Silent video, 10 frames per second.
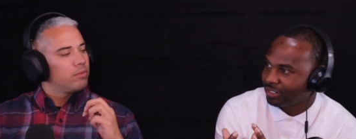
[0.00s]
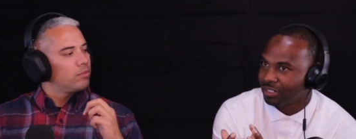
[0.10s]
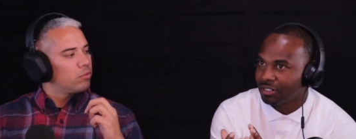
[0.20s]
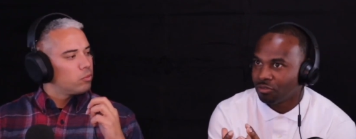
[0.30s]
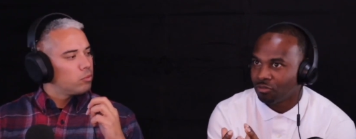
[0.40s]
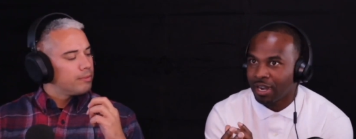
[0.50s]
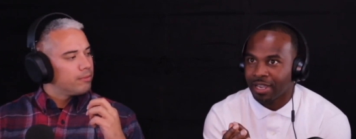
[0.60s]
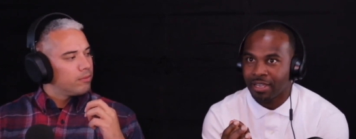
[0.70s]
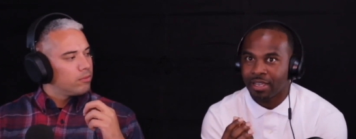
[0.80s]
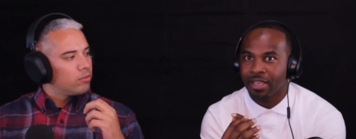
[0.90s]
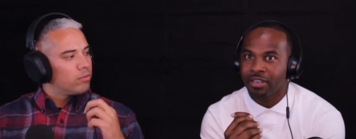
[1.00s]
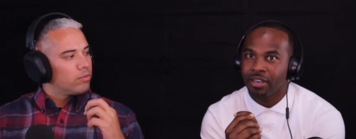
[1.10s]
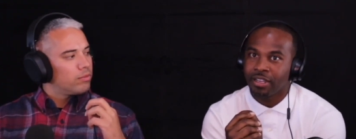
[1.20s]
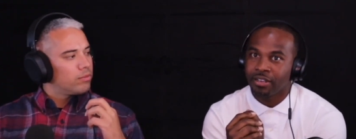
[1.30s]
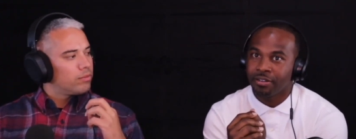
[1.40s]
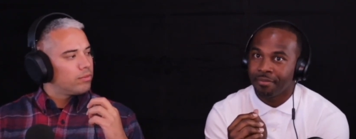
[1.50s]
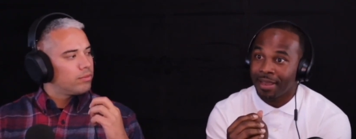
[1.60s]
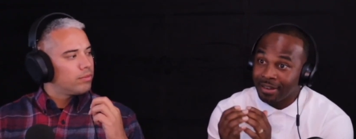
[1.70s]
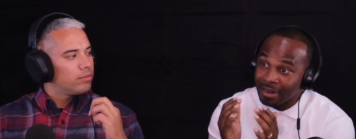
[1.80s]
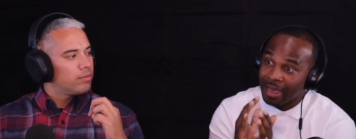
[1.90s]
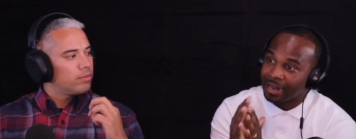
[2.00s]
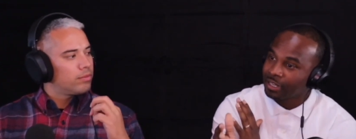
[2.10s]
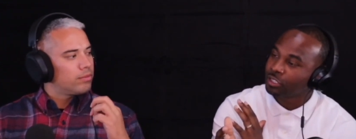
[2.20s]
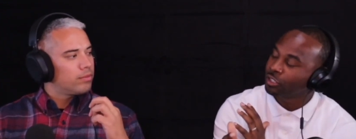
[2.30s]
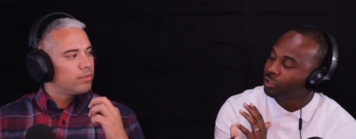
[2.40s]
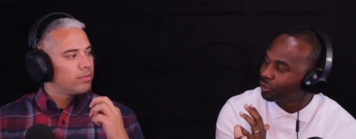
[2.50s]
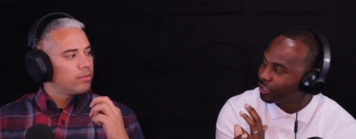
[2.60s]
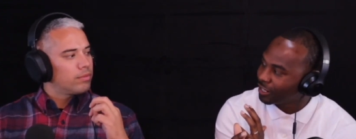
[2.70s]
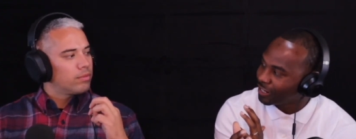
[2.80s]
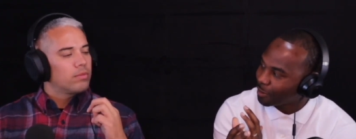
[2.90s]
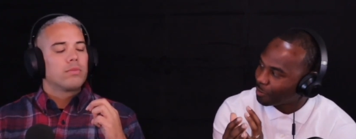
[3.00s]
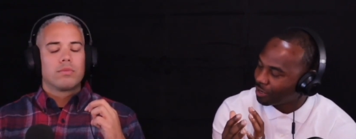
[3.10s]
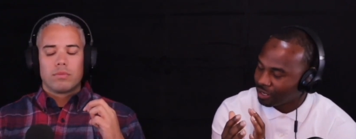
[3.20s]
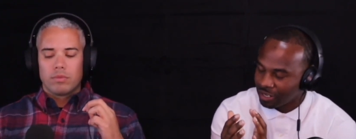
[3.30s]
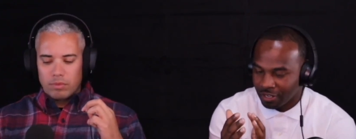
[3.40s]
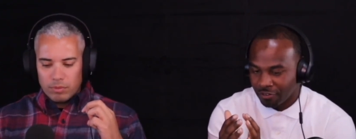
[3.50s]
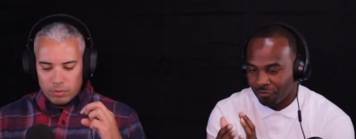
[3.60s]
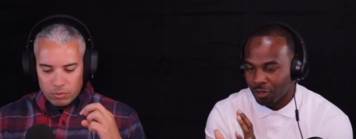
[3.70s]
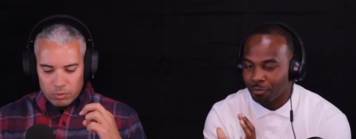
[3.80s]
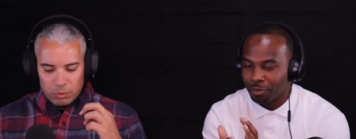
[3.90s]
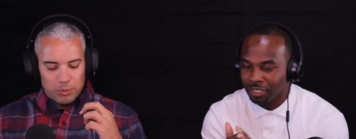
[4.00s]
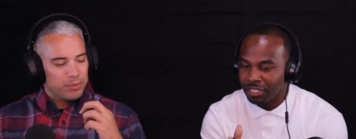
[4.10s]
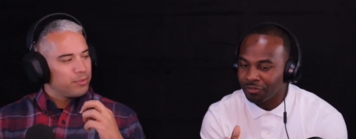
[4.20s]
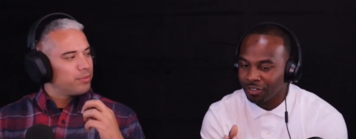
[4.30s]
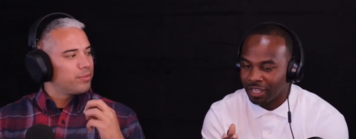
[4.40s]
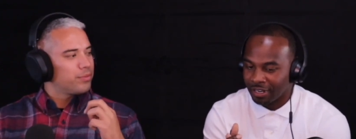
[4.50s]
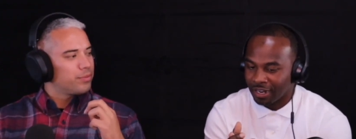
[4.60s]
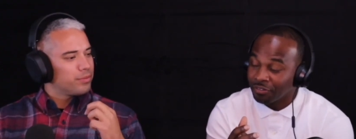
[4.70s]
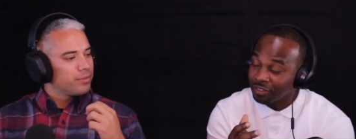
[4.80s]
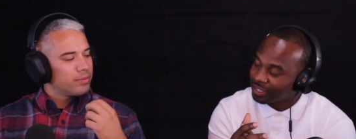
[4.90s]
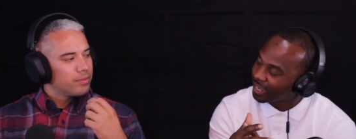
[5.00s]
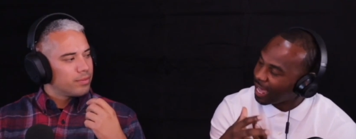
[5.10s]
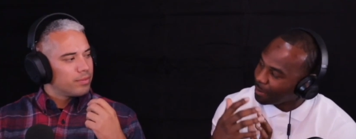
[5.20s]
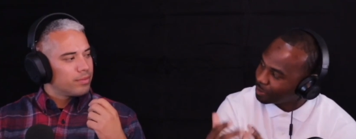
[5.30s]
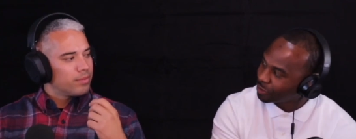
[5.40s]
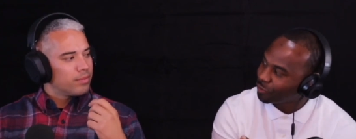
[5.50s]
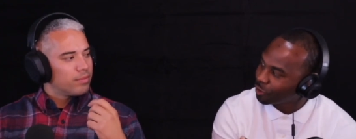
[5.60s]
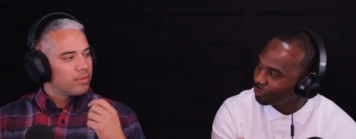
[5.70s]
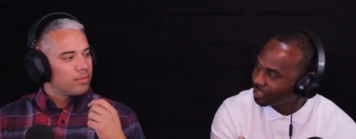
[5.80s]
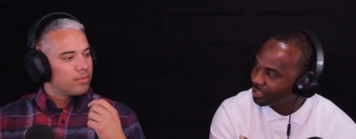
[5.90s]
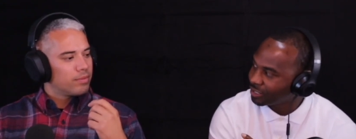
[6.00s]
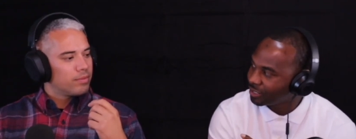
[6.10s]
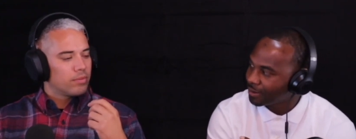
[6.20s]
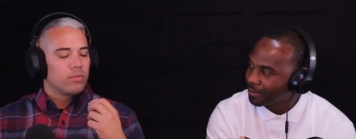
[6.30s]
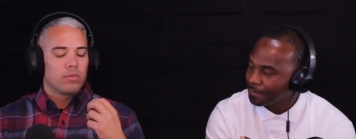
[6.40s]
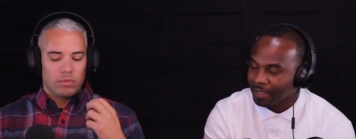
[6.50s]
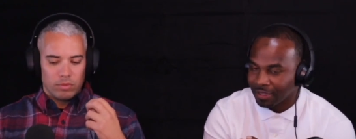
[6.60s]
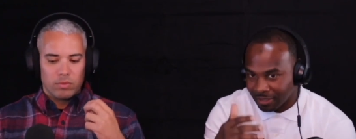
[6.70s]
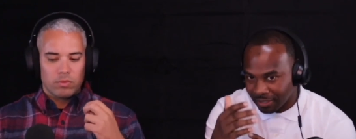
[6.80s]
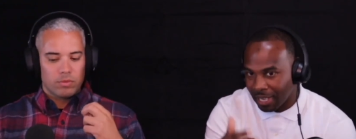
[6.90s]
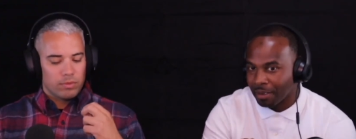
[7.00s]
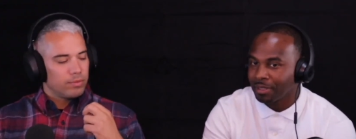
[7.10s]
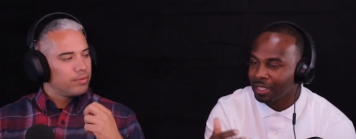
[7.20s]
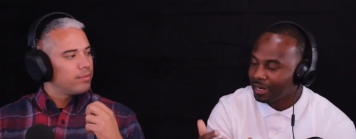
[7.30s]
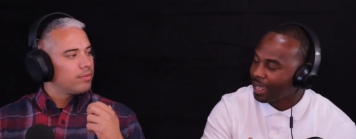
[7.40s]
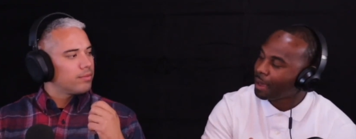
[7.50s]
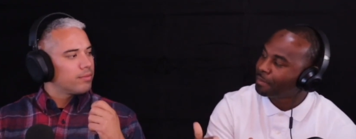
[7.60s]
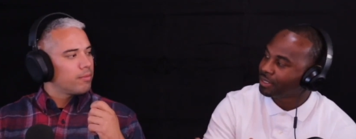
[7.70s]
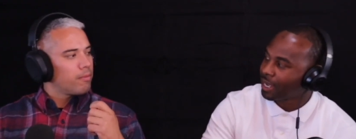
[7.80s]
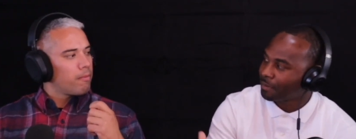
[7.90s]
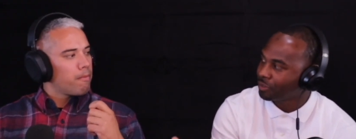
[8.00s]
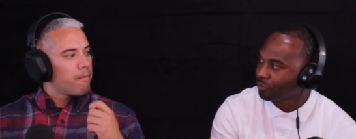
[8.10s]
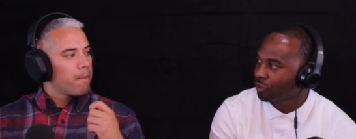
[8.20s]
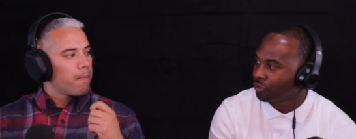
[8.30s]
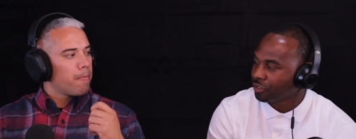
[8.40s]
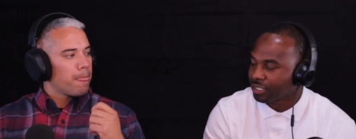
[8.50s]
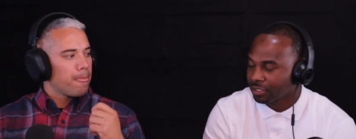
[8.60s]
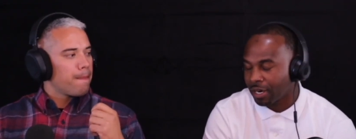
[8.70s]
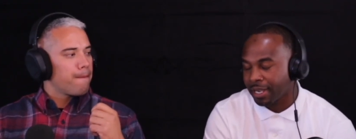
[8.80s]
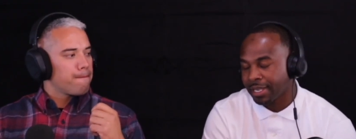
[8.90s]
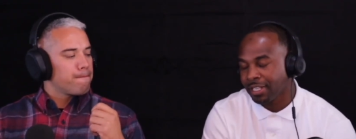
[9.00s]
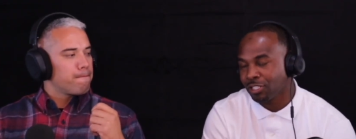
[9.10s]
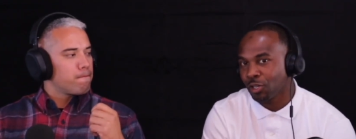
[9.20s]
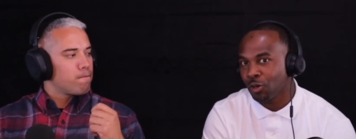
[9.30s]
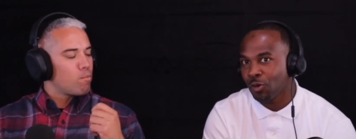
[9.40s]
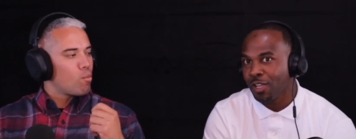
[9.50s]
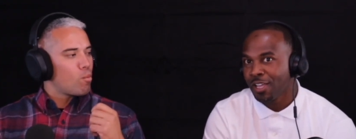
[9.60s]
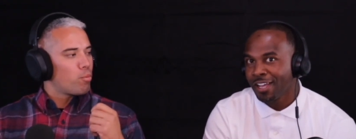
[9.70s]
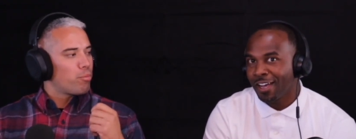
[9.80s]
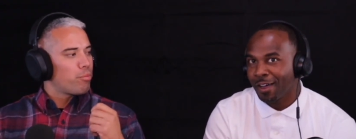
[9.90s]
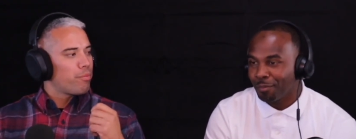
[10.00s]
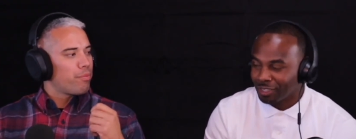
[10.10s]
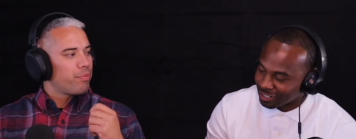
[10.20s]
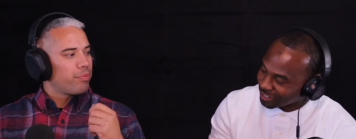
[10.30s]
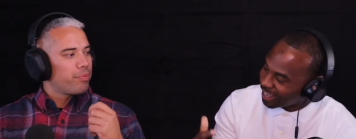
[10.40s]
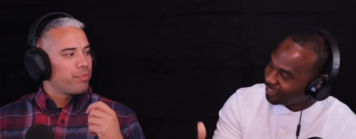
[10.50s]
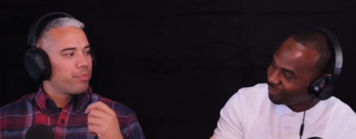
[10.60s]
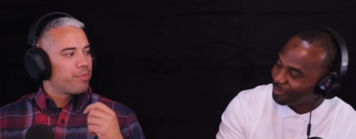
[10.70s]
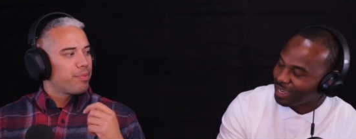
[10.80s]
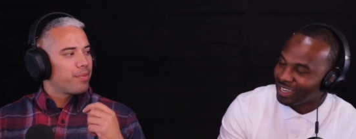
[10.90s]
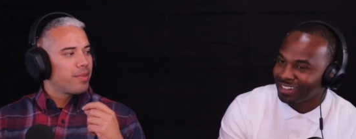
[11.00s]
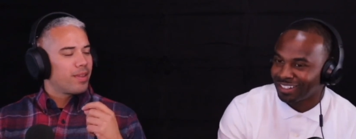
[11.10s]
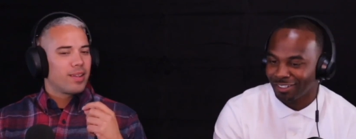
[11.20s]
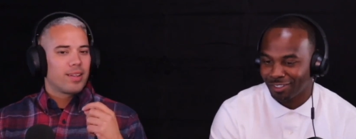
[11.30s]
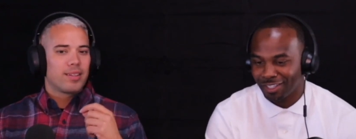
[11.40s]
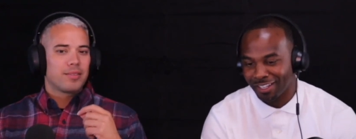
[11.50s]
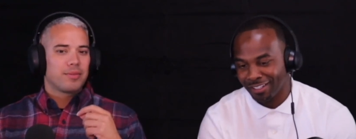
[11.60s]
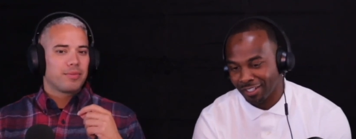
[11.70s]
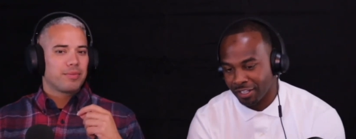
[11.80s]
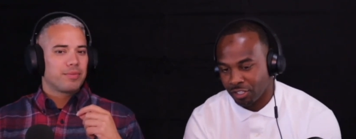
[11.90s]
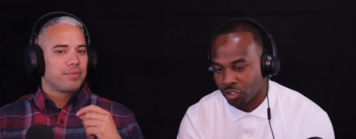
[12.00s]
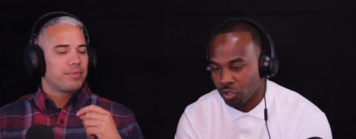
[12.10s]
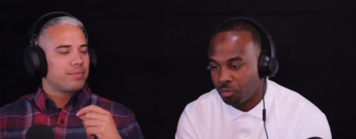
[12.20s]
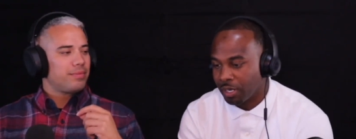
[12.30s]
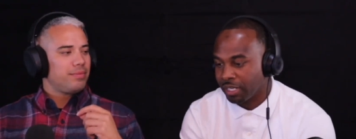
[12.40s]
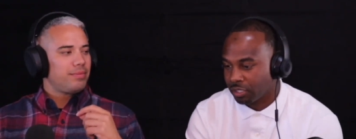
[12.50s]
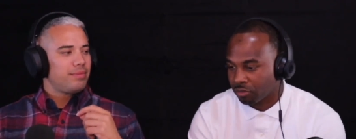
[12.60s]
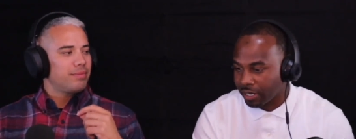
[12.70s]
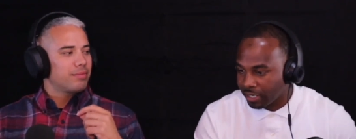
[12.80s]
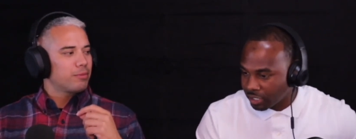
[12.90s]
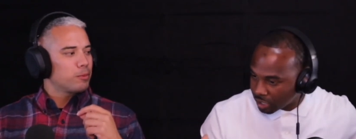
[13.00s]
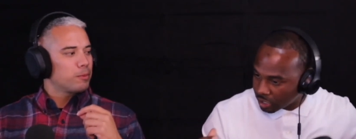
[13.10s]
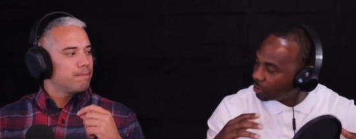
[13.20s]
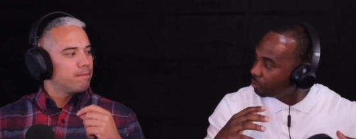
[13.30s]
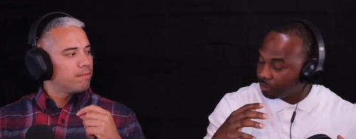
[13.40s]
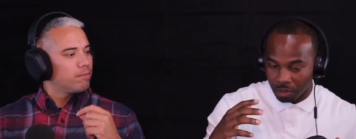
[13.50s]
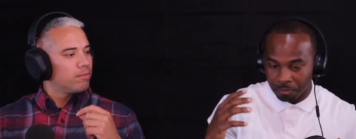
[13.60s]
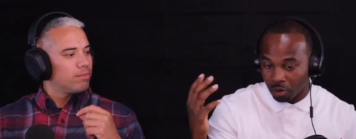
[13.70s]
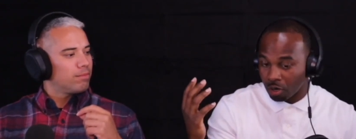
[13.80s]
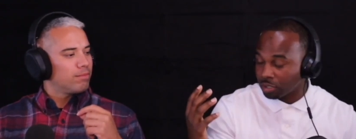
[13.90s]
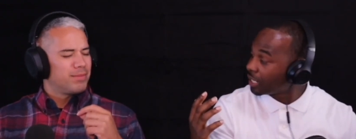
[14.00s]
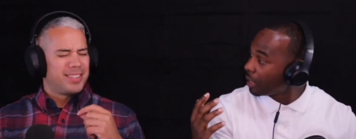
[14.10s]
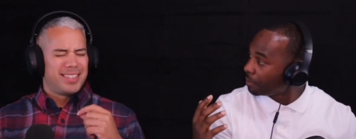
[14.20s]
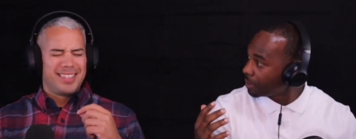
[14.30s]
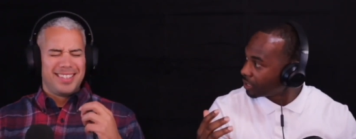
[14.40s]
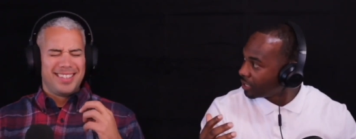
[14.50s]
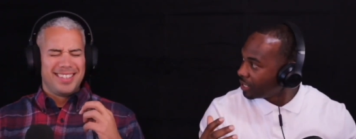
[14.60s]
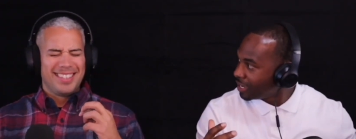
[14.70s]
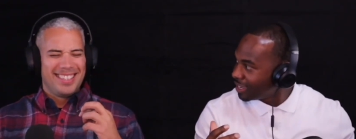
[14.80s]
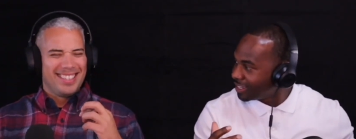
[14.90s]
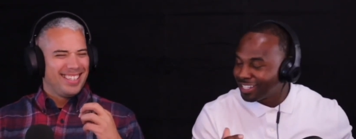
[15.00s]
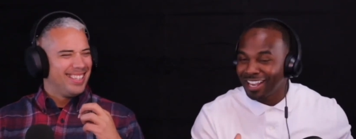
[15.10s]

Speaker 1: right? And not execute it. And I'm a firm believer that everything happens for a reason, and the timing that it happens for a reason, right? And so, but the life, man, it's so much, right? It's such a broad topic. It's